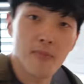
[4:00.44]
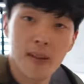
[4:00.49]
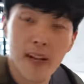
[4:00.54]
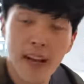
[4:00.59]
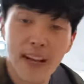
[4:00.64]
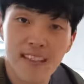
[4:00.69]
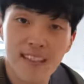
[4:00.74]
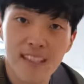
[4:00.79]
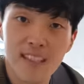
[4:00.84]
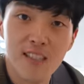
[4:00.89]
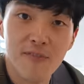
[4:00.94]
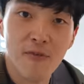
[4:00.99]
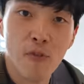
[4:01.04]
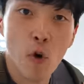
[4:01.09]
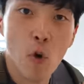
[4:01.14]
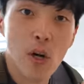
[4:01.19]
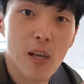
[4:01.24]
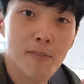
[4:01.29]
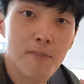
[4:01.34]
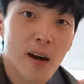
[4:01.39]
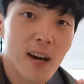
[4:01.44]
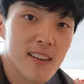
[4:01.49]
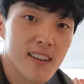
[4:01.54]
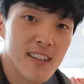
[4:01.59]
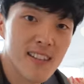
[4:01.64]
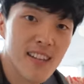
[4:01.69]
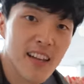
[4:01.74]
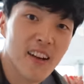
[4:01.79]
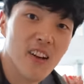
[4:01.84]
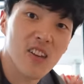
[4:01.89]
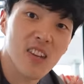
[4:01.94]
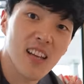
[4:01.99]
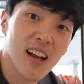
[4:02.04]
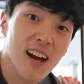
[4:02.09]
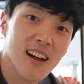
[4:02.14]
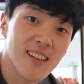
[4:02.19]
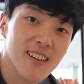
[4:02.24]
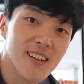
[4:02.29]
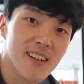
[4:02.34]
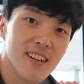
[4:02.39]
Guys, it's 40 baht. That's like a
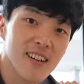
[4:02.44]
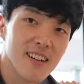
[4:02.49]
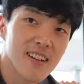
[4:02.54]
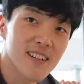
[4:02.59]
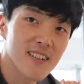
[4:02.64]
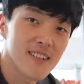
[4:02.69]
dollar.